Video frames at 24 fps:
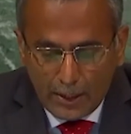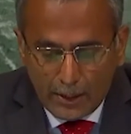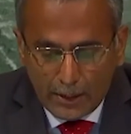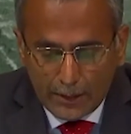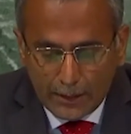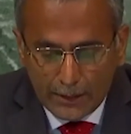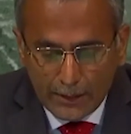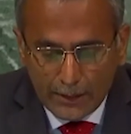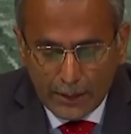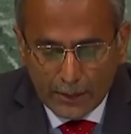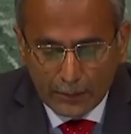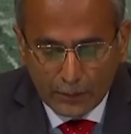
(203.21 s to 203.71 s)

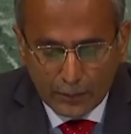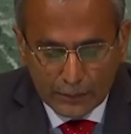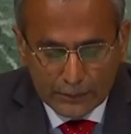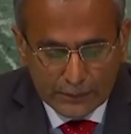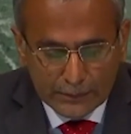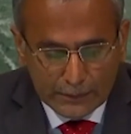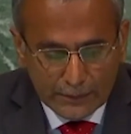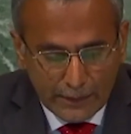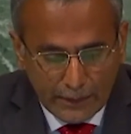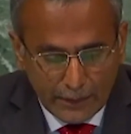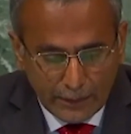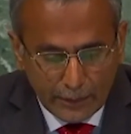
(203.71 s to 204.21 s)
India notes
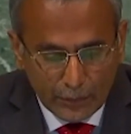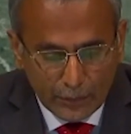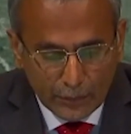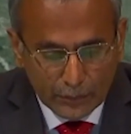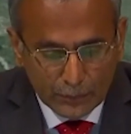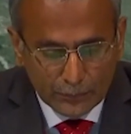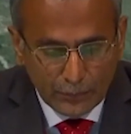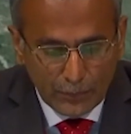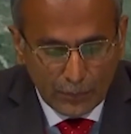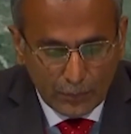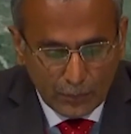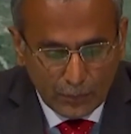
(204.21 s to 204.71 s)
the
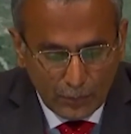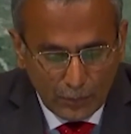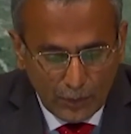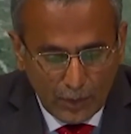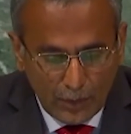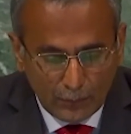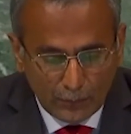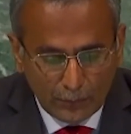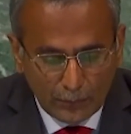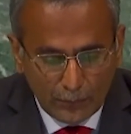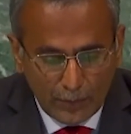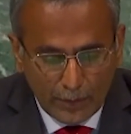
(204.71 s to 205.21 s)
useful role
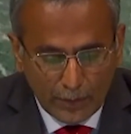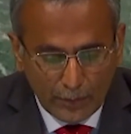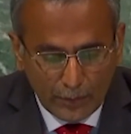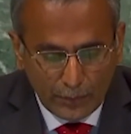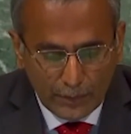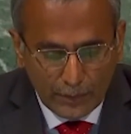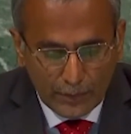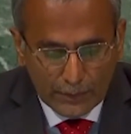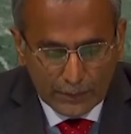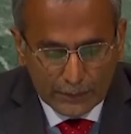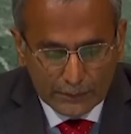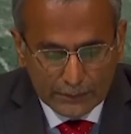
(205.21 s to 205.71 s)
of
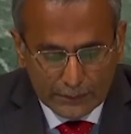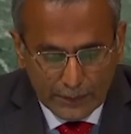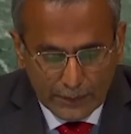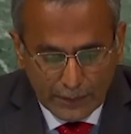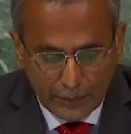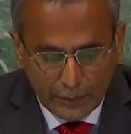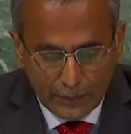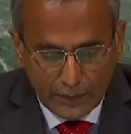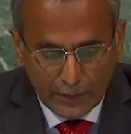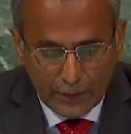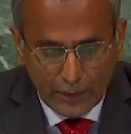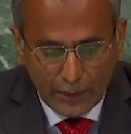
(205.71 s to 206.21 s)
UN
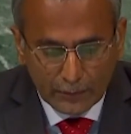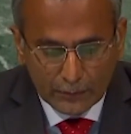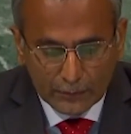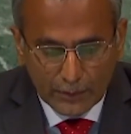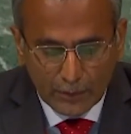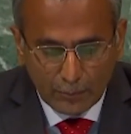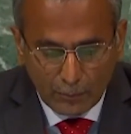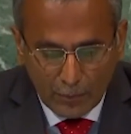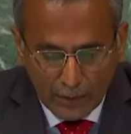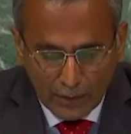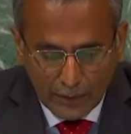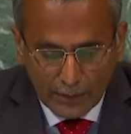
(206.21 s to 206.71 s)
Security Council
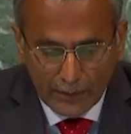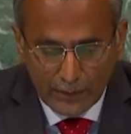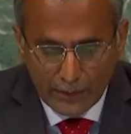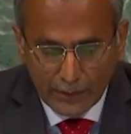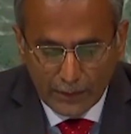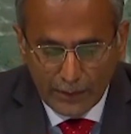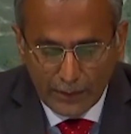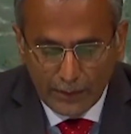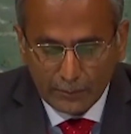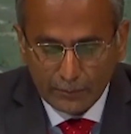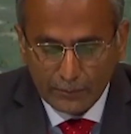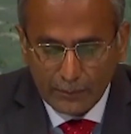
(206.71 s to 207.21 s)
monitoring
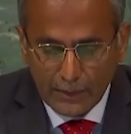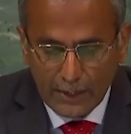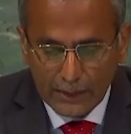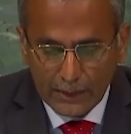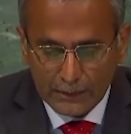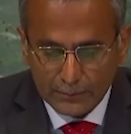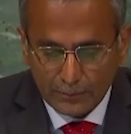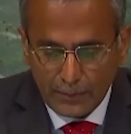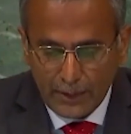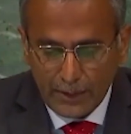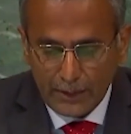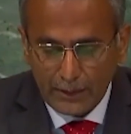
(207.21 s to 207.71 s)
team has
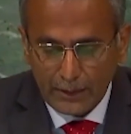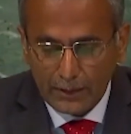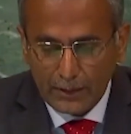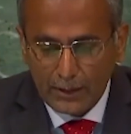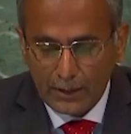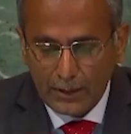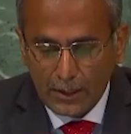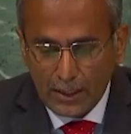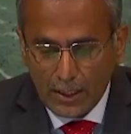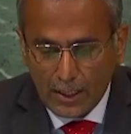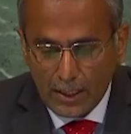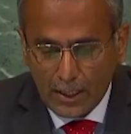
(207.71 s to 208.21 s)
played
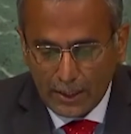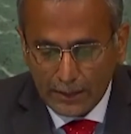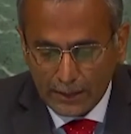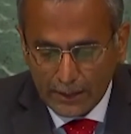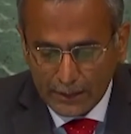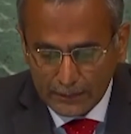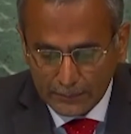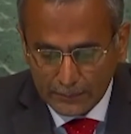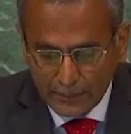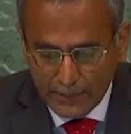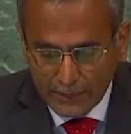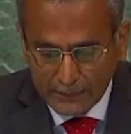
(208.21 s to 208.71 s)
and
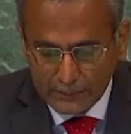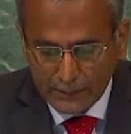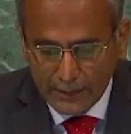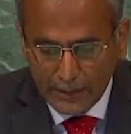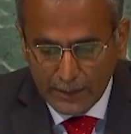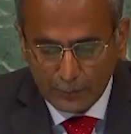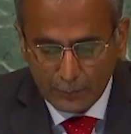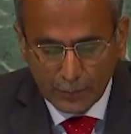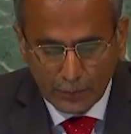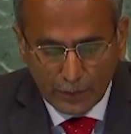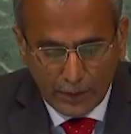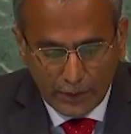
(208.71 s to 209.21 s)
expects
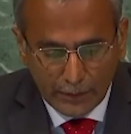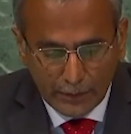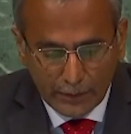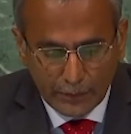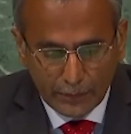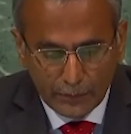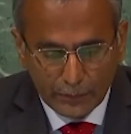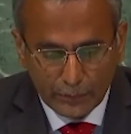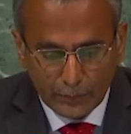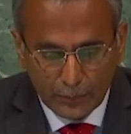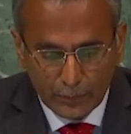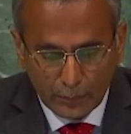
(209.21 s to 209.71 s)
them to
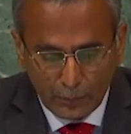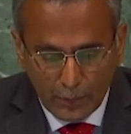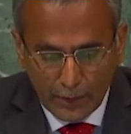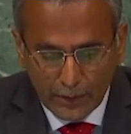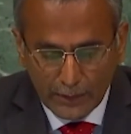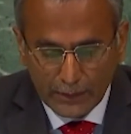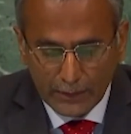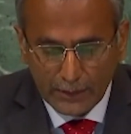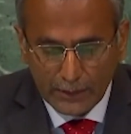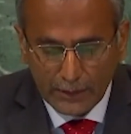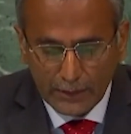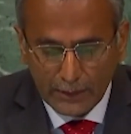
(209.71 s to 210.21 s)
continue to
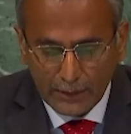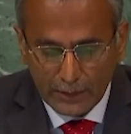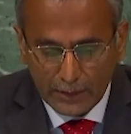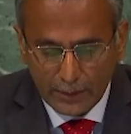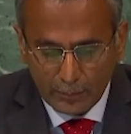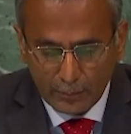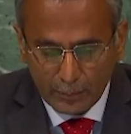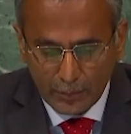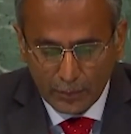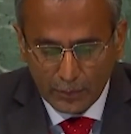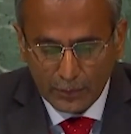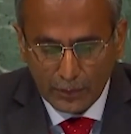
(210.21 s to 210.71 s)
monitor and
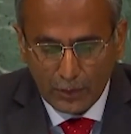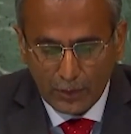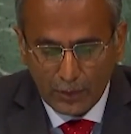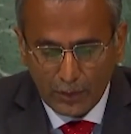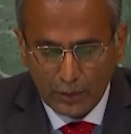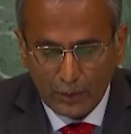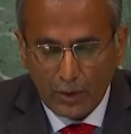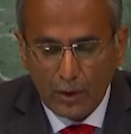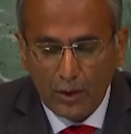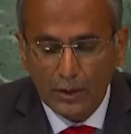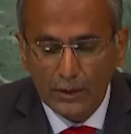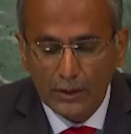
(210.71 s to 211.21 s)
report
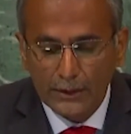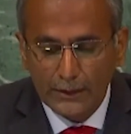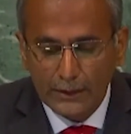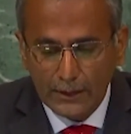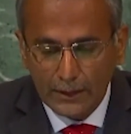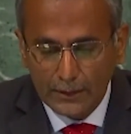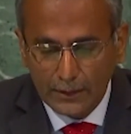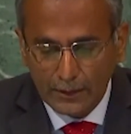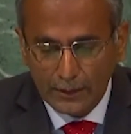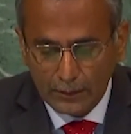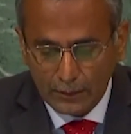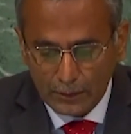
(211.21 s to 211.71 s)
on all
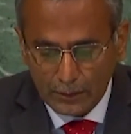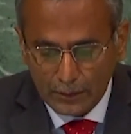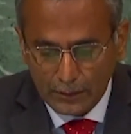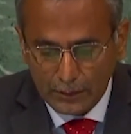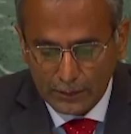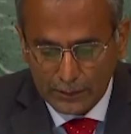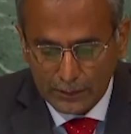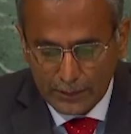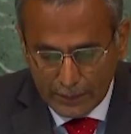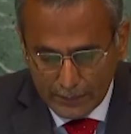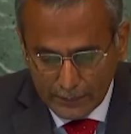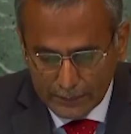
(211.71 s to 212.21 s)

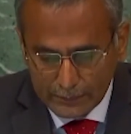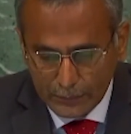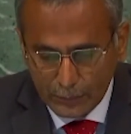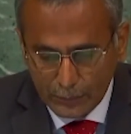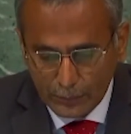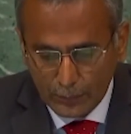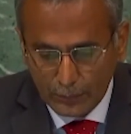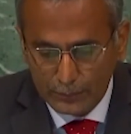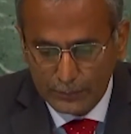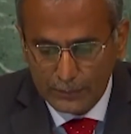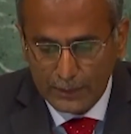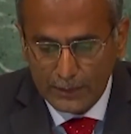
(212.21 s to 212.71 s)
terrorist
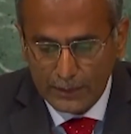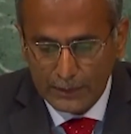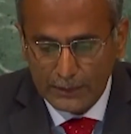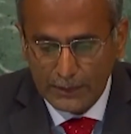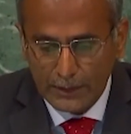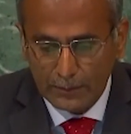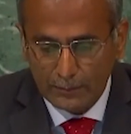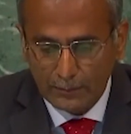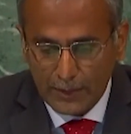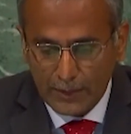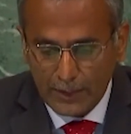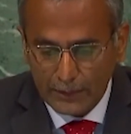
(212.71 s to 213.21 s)
groups
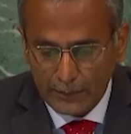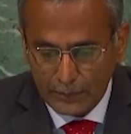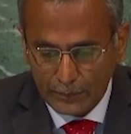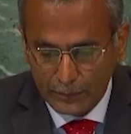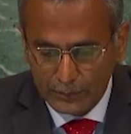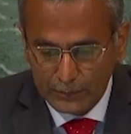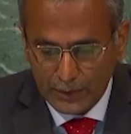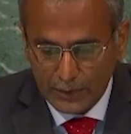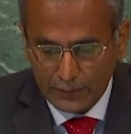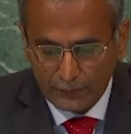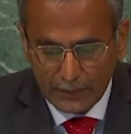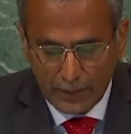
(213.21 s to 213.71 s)
that might
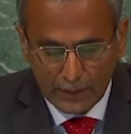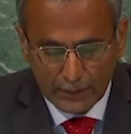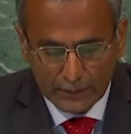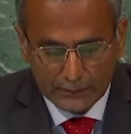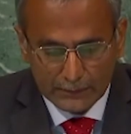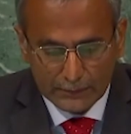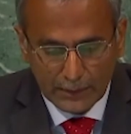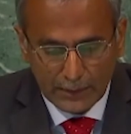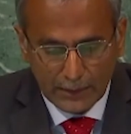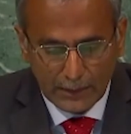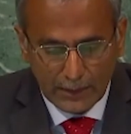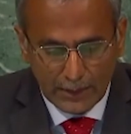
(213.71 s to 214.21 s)
use
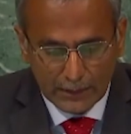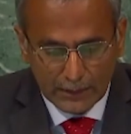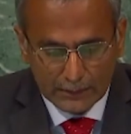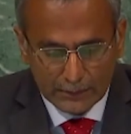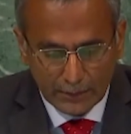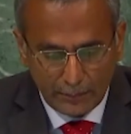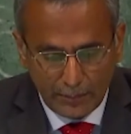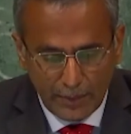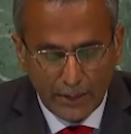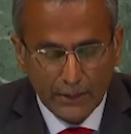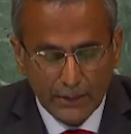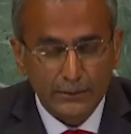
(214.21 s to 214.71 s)
Afghanistan as a
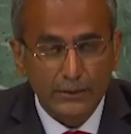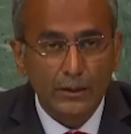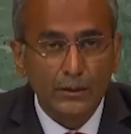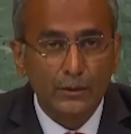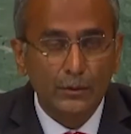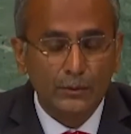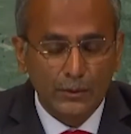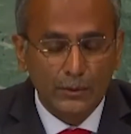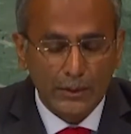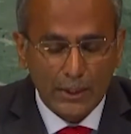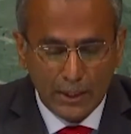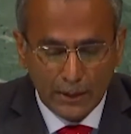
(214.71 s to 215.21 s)
base
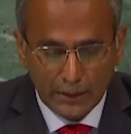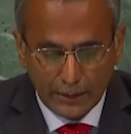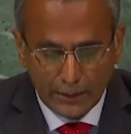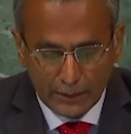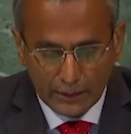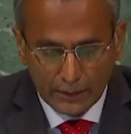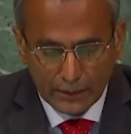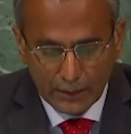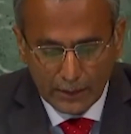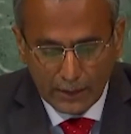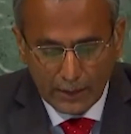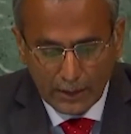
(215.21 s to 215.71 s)
to target
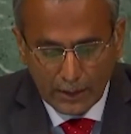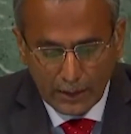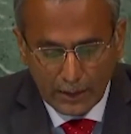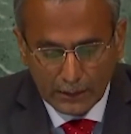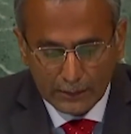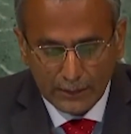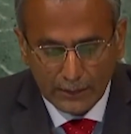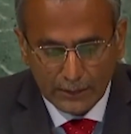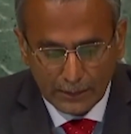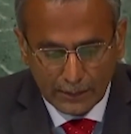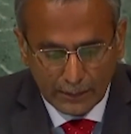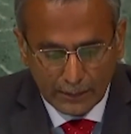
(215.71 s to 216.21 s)

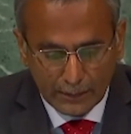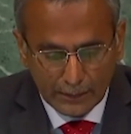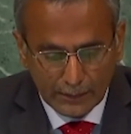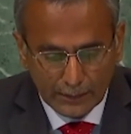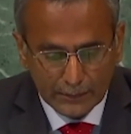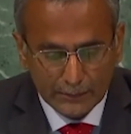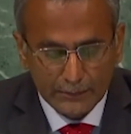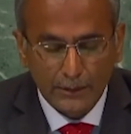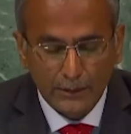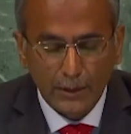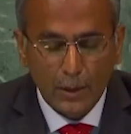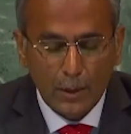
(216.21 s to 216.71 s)
other
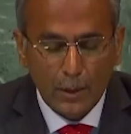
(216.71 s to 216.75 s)
countries.